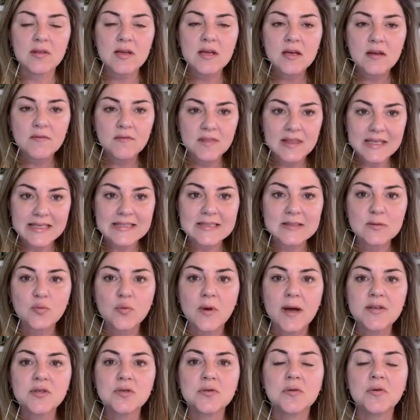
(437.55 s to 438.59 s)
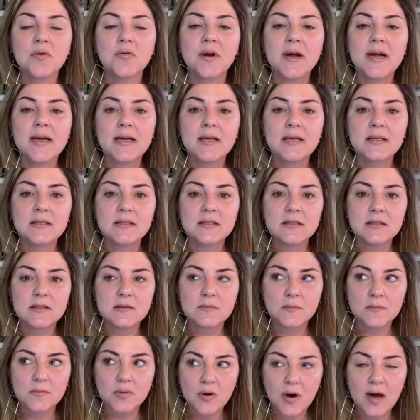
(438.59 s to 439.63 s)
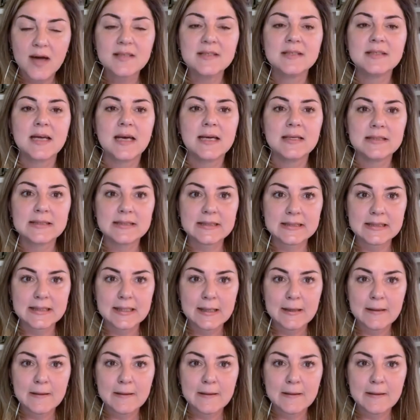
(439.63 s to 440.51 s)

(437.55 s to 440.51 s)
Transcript: Think of this retrograde process